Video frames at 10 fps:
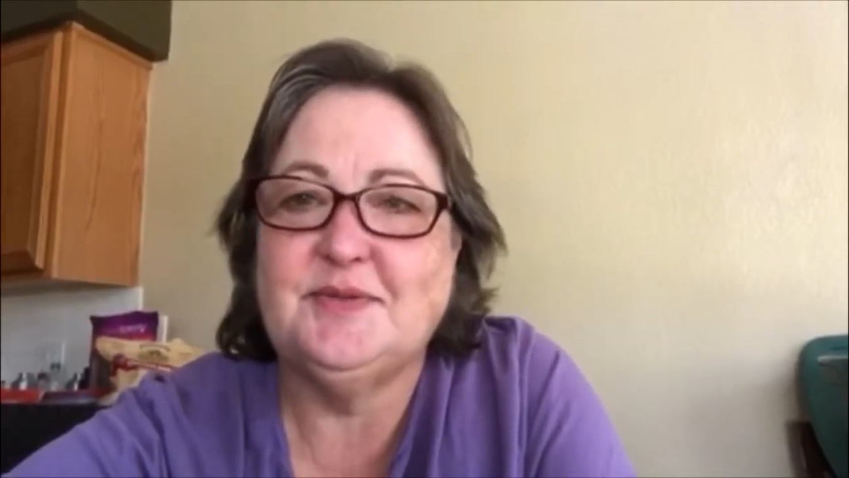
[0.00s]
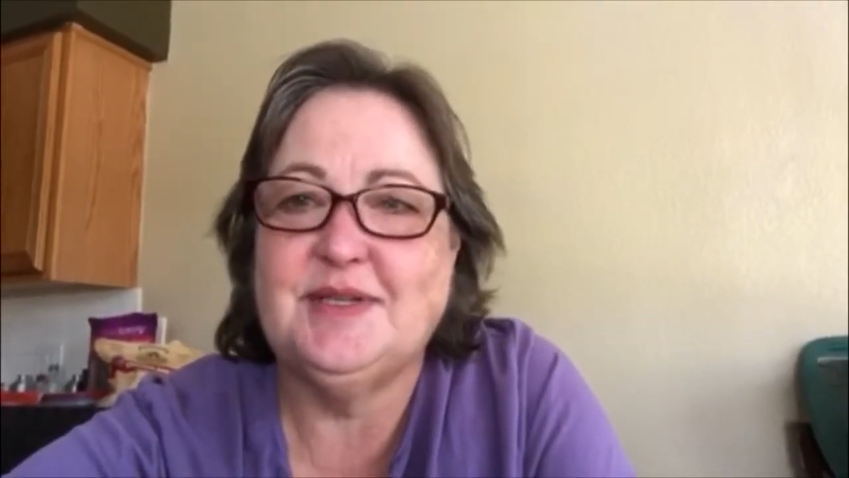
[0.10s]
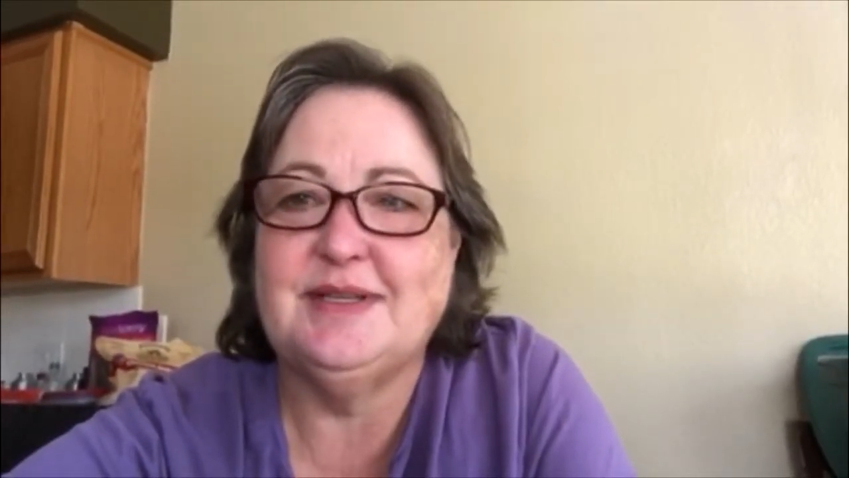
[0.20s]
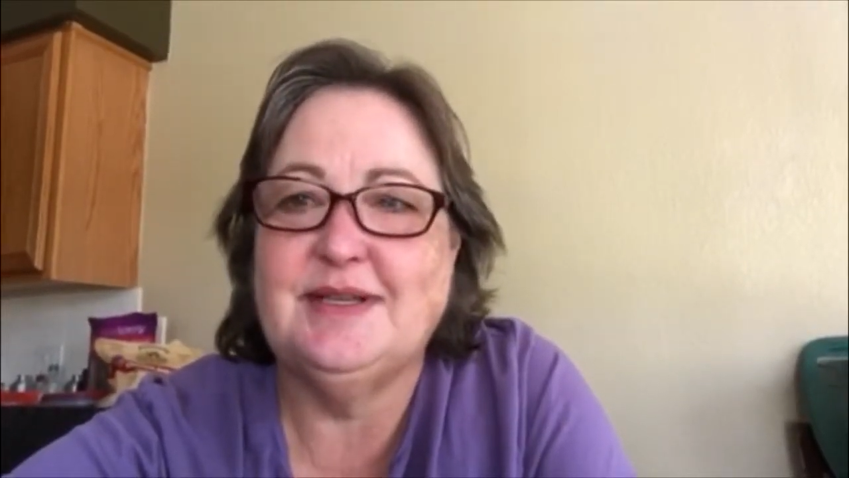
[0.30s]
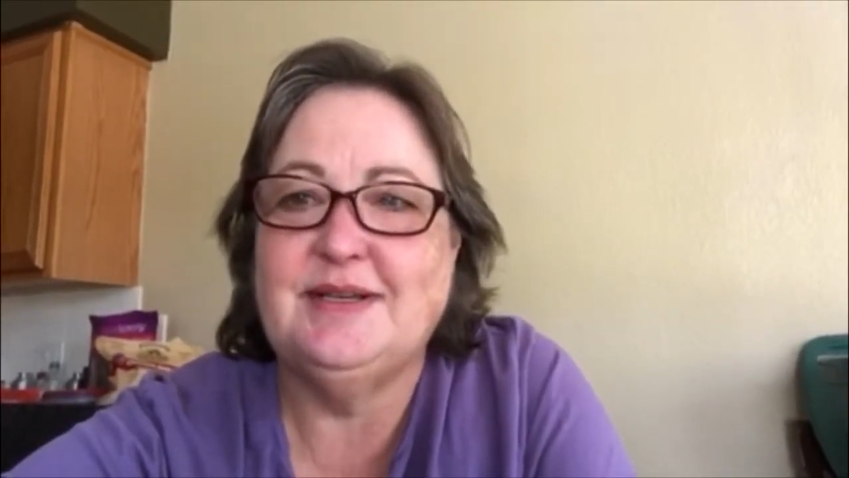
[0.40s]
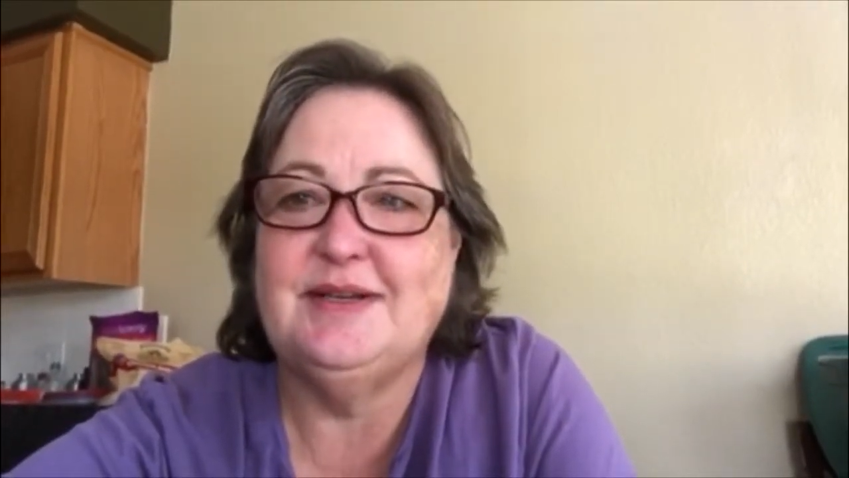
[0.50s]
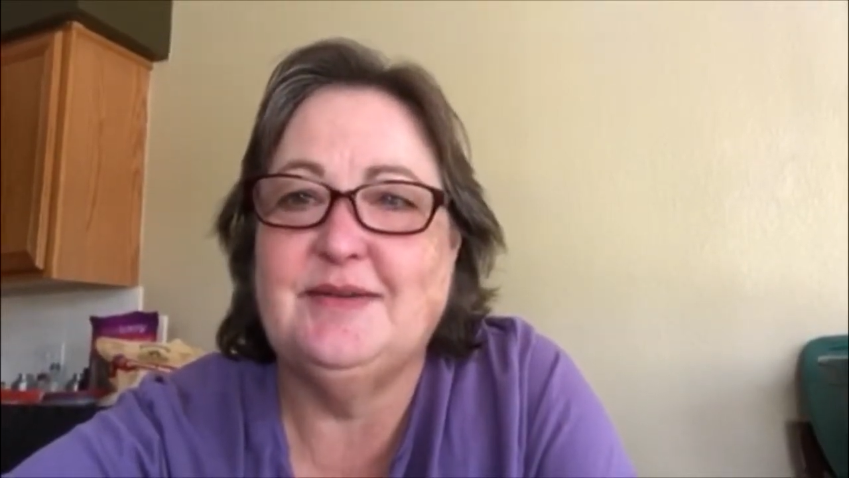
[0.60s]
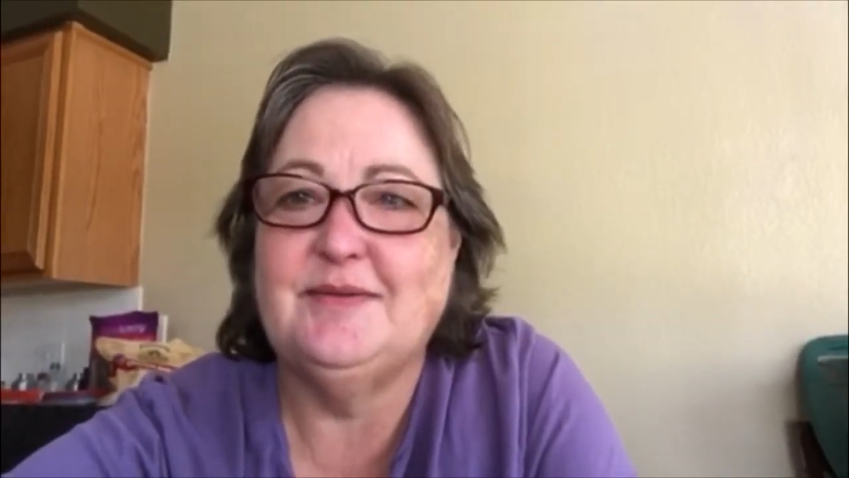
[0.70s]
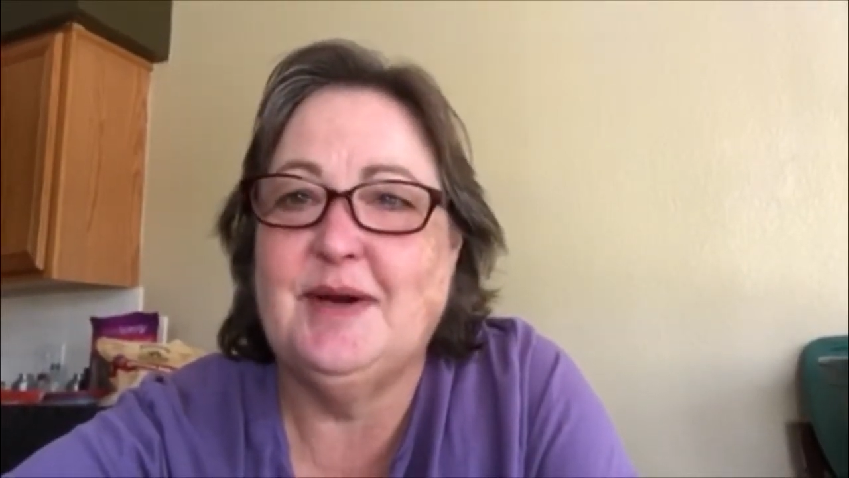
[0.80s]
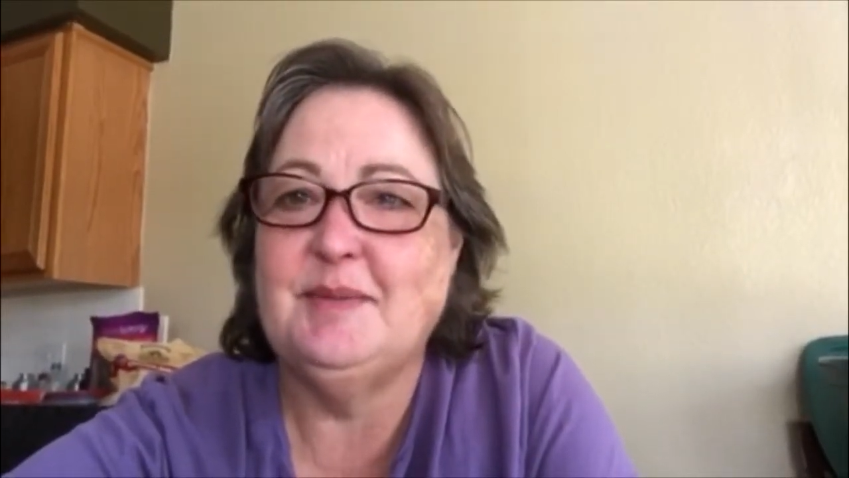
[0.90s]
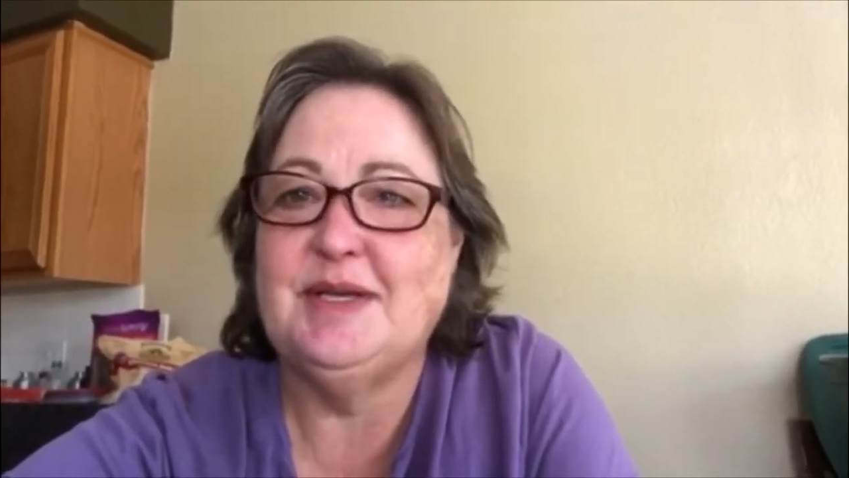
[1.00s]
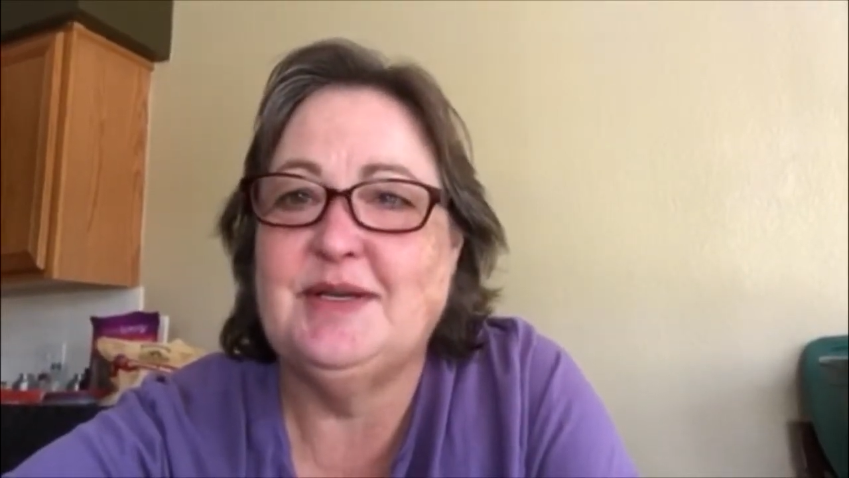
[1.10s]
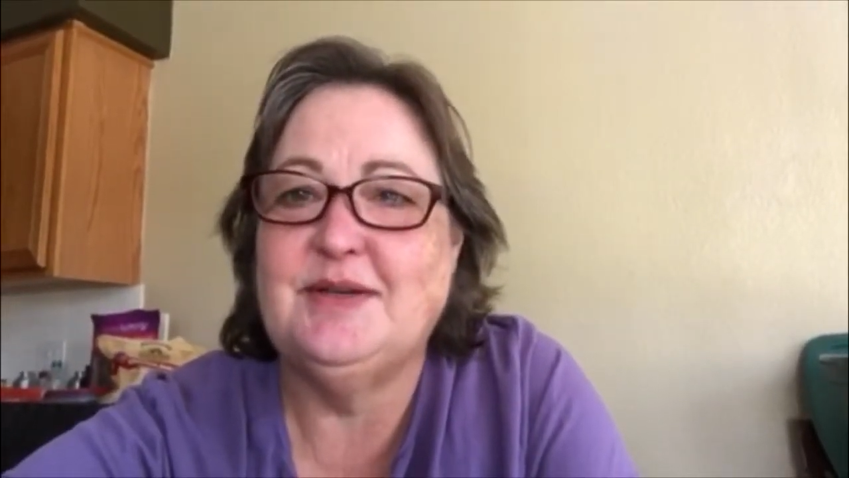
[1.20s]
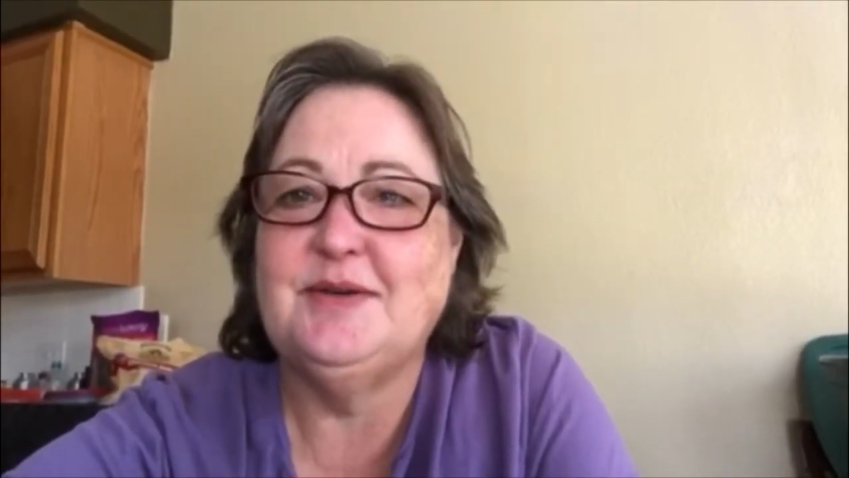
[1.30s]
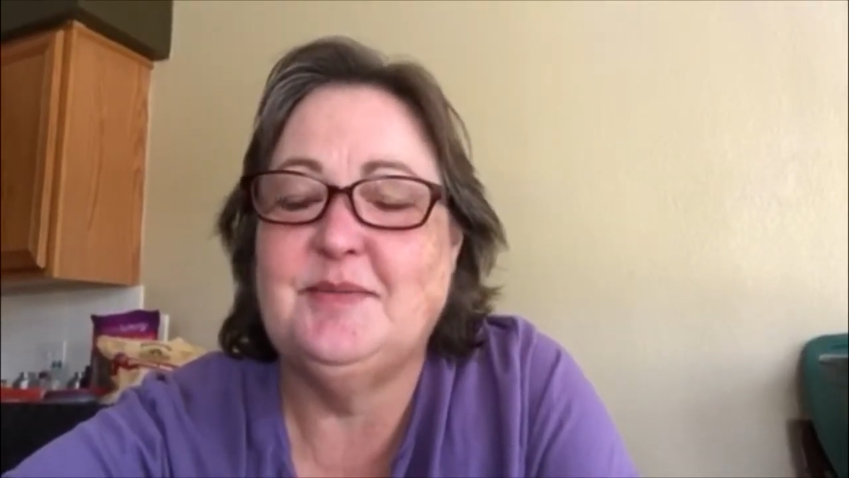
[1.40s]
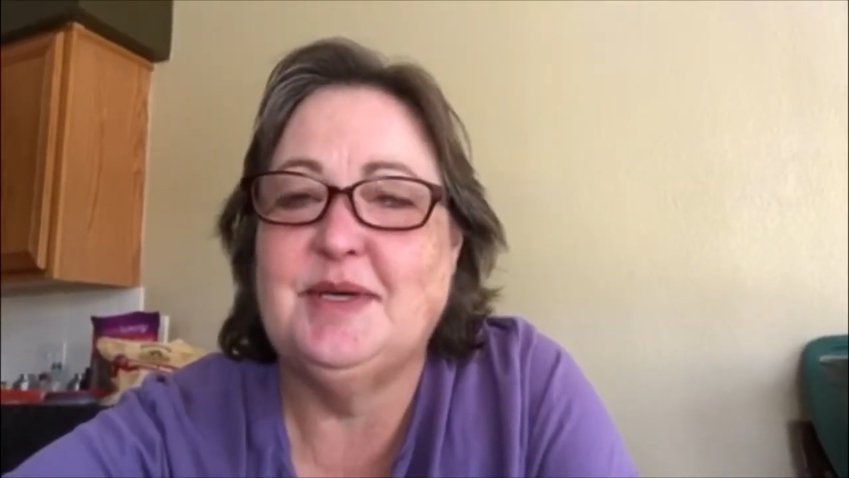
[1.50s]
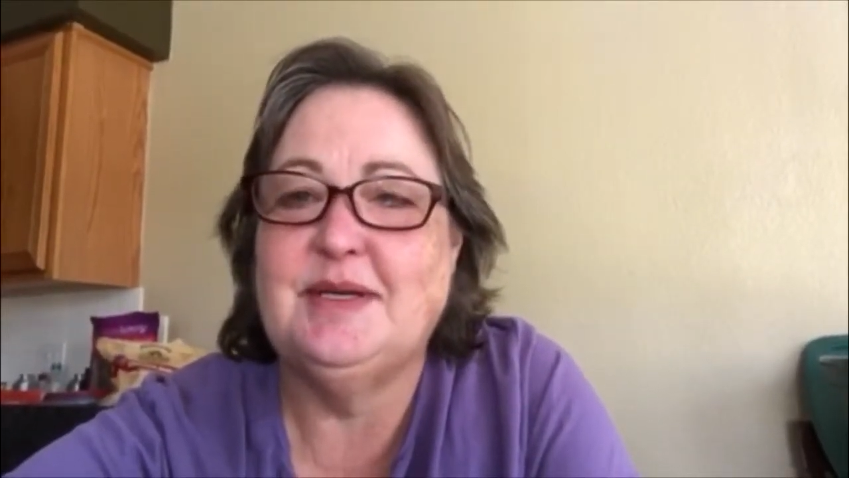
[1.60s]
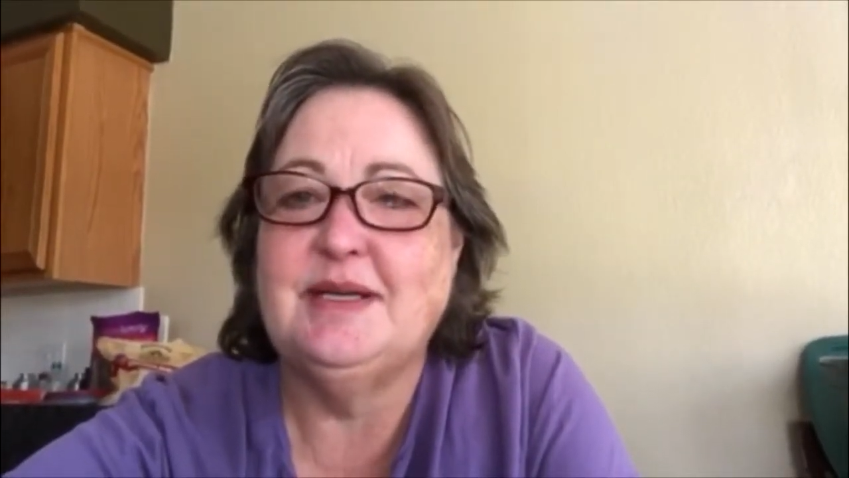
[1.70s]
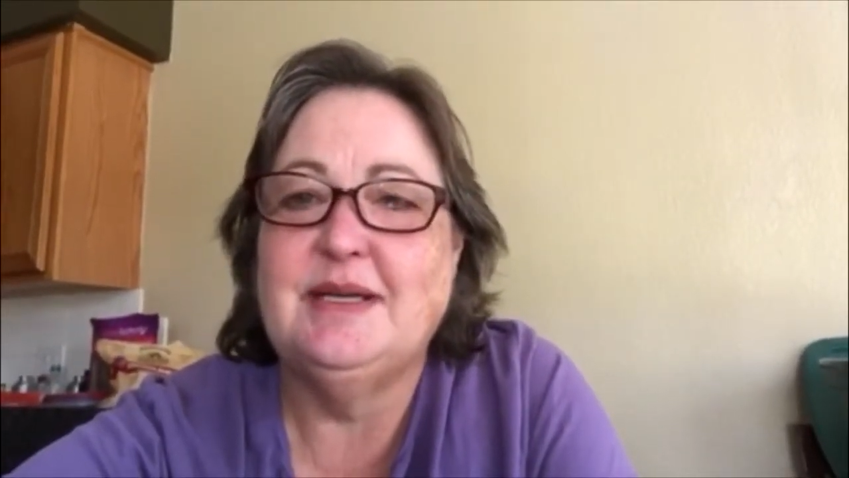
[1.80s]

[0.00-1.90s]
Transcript: what they want me to do, but